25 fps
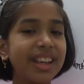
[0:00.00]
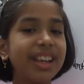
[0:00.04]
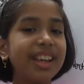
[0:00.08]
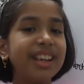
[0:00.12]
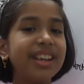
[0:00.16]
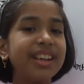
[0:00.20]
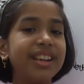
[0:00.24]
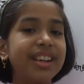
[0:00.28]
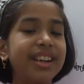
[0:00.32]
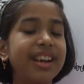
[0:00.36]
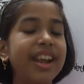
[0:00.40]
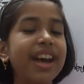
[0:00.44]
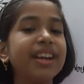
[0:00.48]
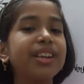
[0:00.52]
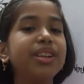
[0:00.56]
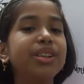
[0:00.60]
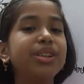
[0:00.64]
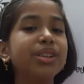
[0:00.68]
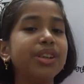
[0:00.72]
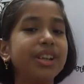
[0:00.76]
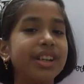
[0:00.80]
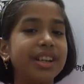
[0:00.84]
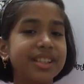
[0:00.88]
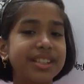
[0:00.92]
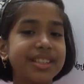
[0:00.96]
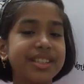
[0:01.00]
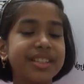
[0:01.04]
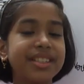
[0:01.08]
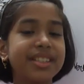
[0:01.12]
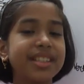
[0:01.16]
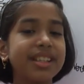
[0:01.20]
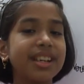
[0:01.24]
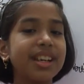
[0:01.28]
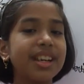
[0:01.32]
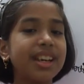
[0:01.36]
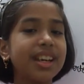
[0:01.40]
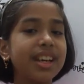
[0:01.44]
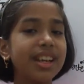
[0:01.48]
Rectulus.
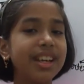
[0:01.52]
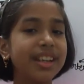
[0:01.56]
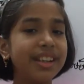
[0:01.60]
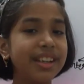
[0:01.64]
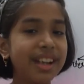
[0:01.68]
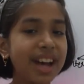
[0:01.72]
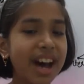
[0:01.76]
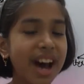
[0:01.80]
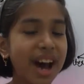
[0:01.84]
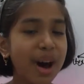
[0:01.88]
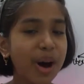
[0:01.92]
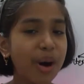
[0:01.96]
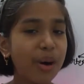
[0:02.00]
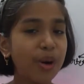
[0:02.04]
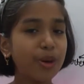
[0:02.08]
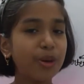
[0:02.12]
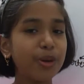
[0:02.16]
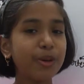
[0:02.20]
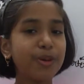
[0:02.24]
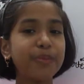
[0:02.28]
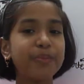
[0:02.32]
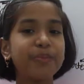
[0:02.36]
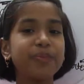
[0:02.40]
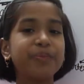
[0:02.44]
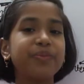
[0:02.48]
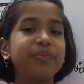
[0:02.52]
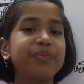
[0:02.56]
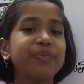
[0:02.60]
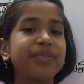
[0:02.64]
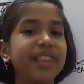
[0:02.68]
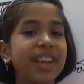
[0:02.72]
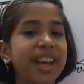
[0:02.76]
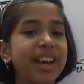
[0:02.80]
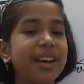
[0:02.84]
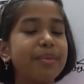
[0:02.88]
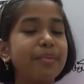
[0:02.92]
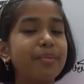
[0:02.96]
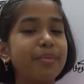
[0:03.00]
Now,
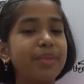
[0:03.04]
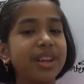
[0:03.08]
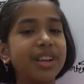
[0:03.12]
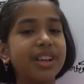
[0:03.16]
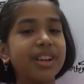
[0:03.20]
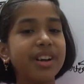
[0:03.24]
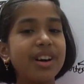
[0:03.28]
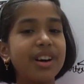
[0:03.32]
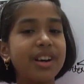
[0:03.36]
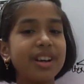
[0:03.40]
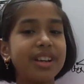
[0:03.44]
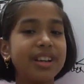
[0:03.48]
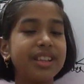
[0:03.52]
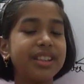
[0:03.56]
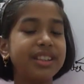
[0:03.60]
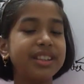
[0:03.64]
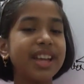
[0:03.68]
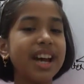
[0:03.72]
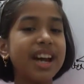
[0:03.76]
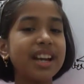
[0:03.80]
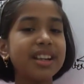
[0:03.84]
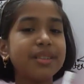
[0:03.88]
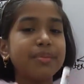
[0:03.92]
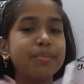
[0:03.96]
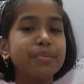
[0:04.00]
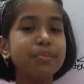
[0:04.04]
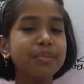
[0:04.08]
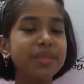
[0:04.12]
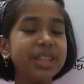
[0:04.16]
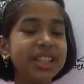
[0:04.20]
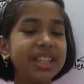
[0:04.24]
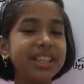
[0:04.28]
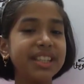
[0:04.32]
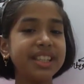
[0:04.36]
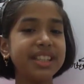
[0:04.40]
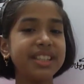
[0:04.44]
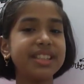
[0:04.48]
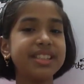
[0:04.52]
because that
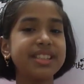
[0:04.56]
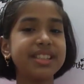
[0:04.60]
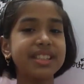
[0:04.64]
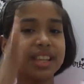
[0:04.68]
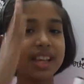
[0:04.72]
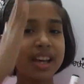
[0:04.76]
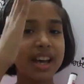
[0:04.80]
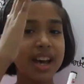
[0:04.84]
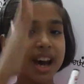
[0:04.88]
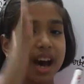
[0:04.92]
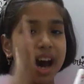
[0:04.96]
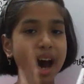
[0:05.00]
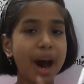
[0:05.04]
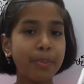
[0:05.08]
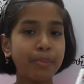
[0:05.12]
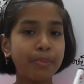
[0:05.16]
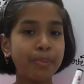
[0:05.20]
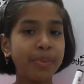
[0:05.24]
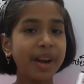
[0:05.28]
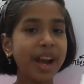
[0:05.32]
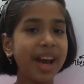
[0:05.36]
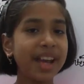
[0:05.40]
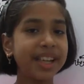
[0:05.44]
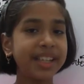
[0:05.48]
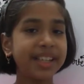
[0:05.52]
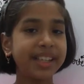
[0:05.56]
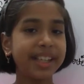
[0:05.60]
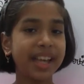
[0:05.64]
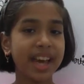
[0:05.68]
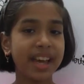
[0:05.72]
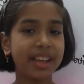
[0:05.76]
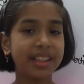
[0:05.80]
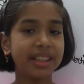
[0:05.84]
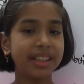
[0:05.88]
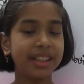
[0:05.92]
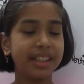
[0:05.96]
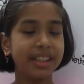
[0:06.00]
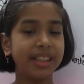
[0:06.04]
means upright
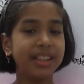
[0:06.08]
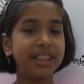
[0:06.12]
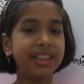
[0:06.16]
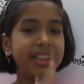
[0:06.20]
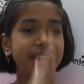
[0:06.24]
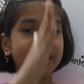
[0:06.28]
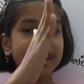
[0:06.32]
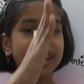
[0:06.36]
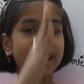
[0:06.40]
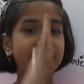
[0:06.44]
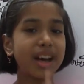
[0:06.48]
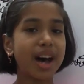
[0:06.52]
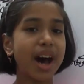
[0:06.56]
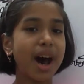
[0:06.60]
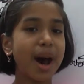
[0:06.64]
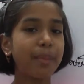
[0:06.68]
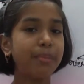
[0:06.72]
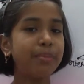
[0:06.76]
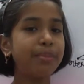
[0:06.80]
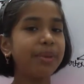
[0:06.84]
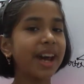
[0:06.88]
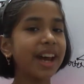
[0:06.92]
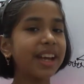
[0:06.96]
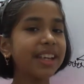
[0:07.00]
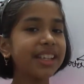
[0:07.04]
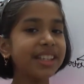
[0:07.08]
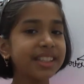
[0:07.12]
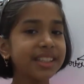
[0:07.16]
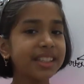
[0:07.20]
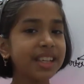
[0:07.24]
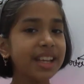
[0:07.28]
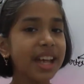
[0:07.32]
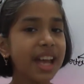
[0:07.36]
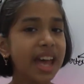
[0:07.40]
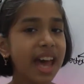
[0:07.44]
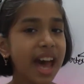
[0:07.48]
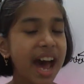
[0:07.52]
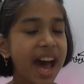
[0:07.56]
angle. Upright
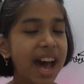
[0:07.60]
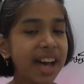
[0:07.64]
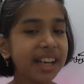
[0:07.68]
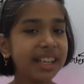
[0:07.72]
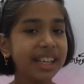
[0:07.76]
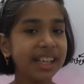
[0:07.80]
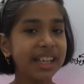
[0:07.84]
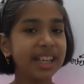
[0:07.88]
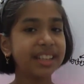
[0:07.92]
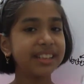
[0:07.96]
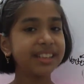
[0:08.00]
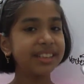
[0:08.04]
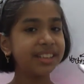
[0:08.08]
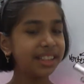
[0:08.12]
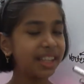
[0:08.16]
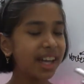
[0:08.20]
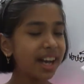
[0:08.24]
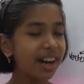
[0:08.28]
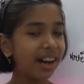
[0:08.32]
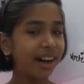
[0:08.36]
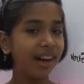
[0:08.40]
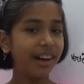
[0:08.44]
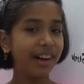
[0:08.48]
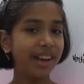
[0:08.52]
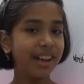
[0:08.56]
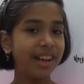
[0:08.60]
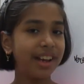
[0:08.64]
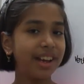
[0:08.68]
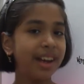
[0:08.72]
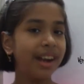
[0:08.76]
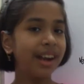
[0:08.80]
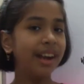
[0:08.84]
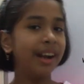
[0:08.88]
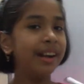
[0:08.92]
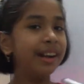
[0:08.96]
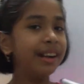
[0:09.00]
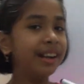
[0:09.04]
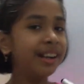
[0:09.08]
angle, and the
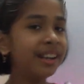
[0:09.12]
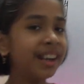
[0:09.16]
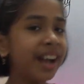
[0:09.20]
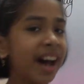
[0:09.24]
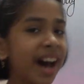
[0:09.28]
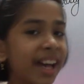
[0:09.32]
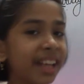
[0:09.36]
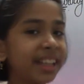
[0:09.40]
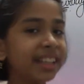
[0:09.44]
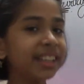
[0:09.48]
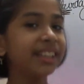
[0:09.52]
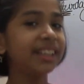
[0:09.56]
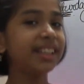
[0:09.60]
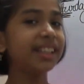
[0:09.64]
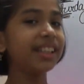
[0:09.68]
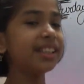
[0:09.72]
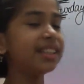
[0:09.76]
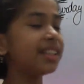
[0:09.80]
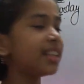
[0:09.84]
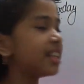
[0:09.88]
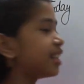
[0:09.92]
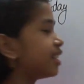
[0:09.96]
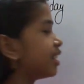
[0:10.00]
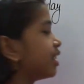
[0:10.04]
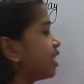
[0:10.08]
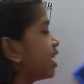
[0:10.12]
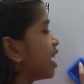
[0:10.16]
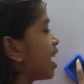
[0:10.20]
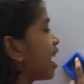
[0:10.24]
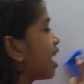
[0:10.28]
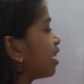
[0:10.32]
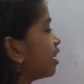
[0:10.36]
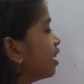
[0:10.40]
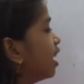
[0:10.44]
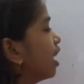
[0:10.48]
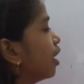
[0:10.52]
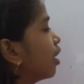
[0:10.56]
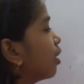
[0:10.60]
90-degree
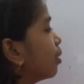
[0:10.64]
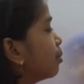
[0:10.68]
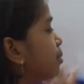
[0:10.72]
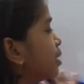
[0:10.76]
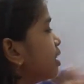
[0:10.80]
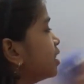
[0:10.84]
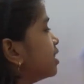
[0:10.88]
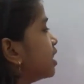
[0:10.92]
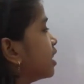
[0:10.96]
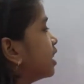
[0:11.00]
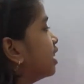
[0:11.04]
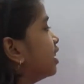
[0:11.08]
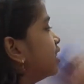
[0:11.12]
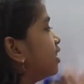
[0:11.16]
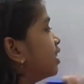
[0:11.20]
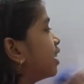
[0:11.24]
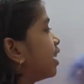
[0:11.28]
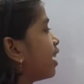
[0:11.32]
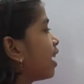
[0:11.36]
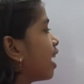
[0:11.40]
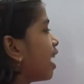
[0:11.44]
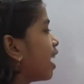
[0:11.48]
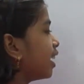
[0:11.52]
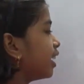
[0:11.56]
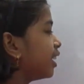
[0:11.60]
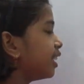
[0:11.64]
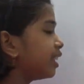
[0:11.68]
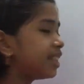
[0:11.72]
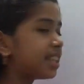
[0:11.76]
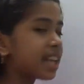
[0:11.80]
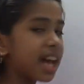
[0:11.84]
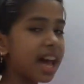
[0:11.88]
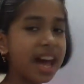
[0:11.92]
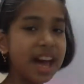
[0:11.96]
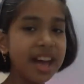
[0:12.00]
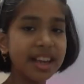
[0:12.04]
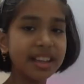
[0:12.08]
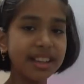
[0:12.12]
angle, or basically the right
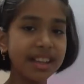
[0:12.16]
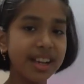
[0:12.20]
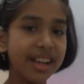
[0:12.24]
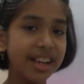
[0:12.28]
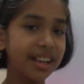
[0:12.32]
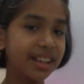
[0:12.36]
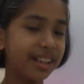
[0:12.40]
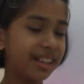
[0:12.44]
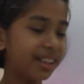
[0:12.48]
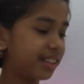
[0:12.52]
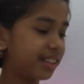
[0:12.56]
angle,